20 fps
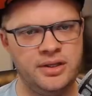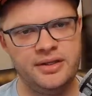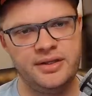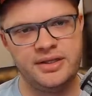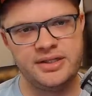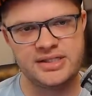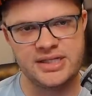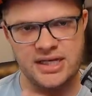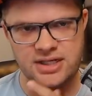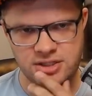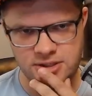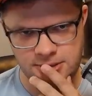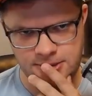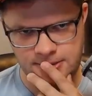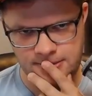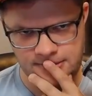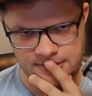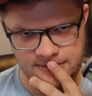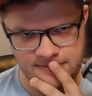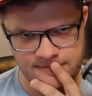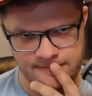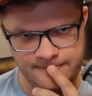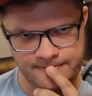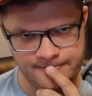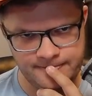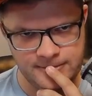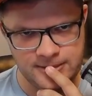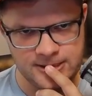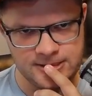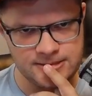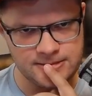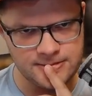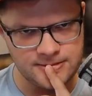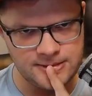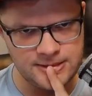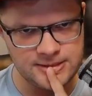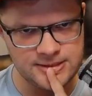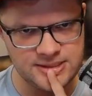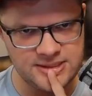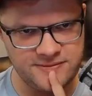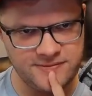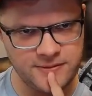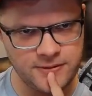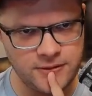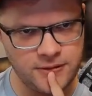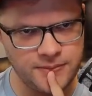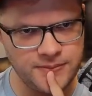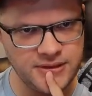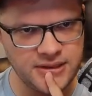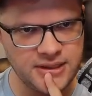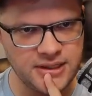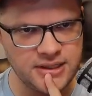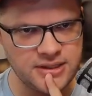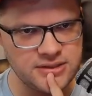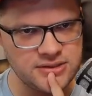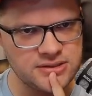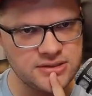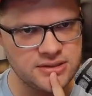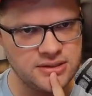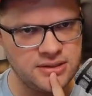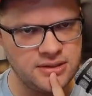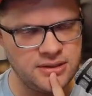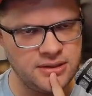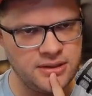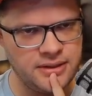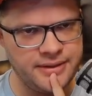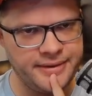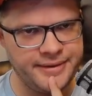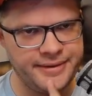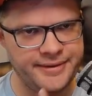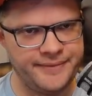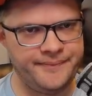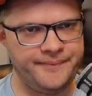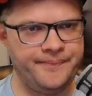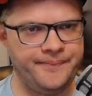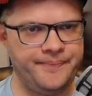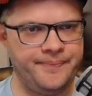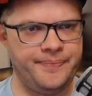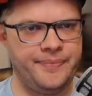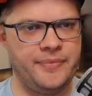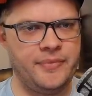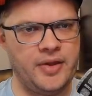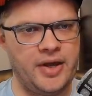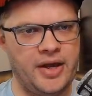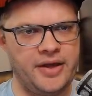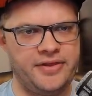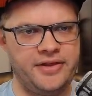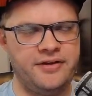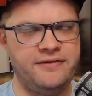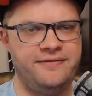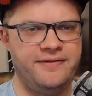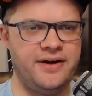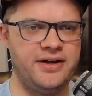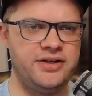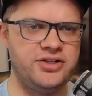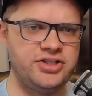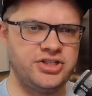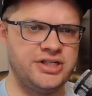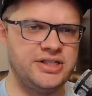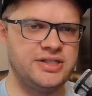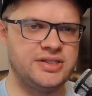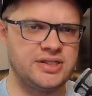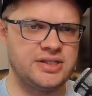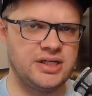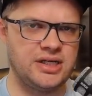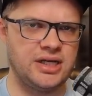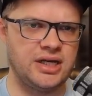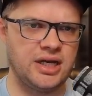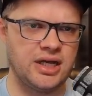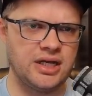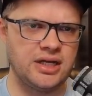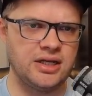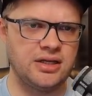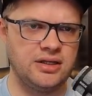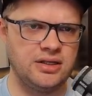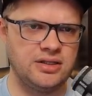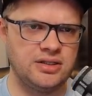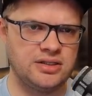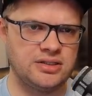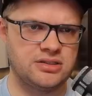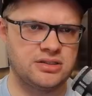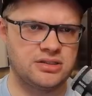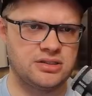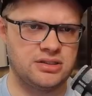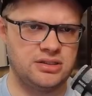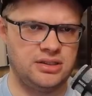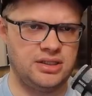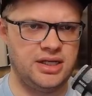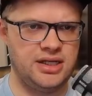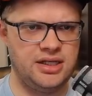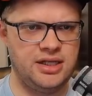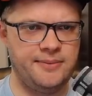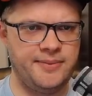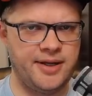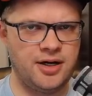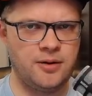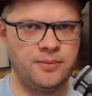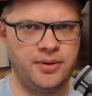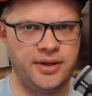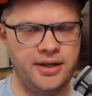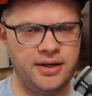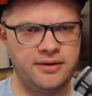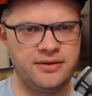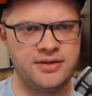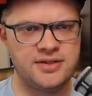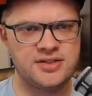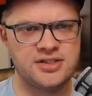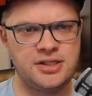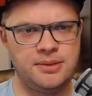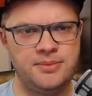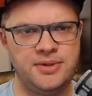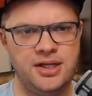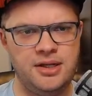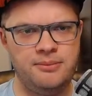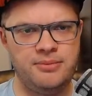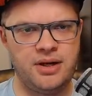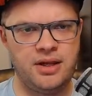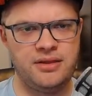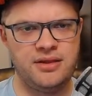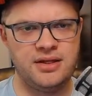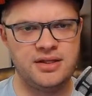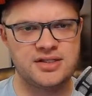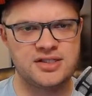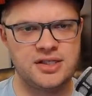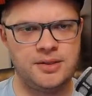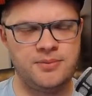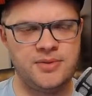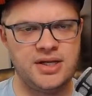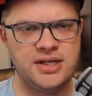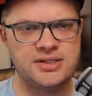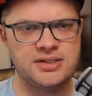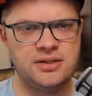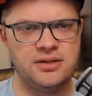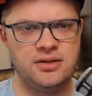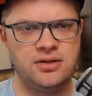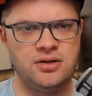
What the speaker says: It's actually it's difficult because I think Fudge is a slightly better player than Someday, but I think Someday is he's